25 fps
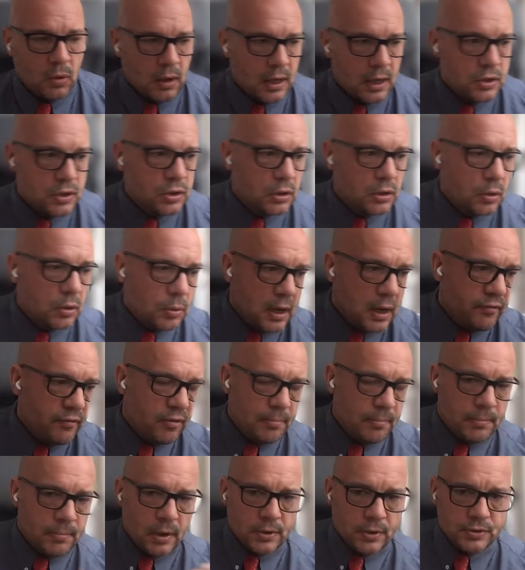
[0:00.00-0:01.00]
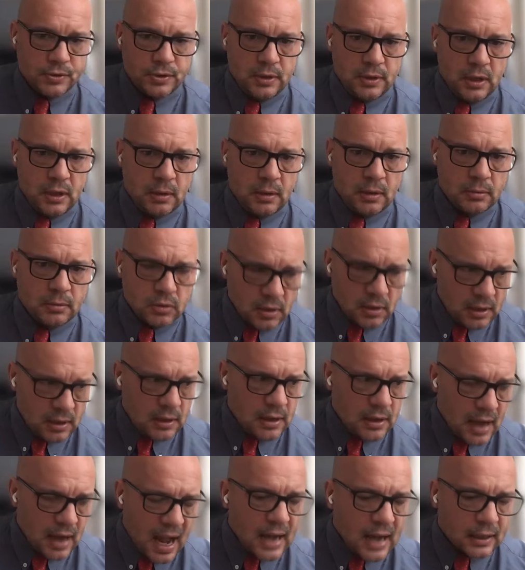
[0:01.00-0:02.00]
What I took away from Bosnia, to
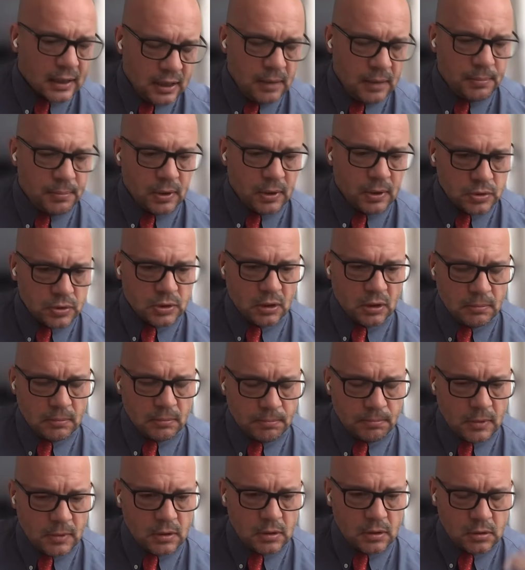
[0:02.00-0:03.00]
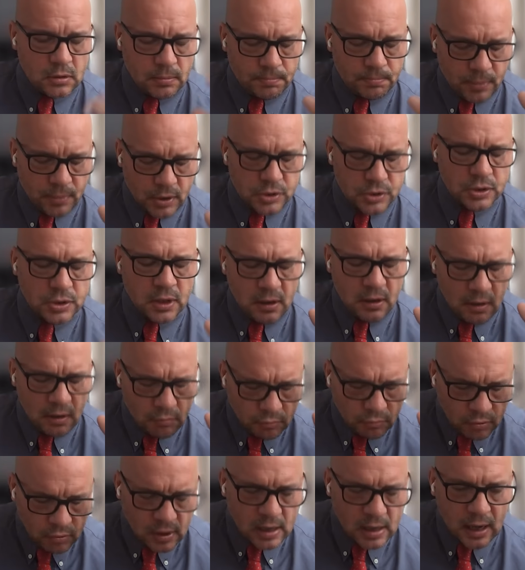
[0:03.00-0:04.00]
Hackney, but also to
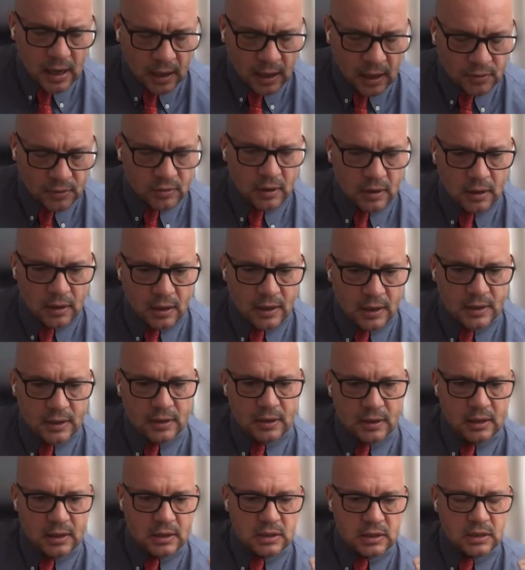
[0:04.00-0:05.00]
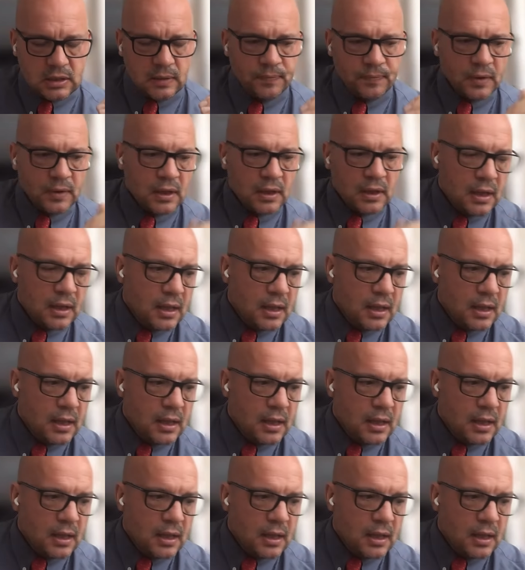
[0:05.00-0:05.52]
Bosnia, really underlined this,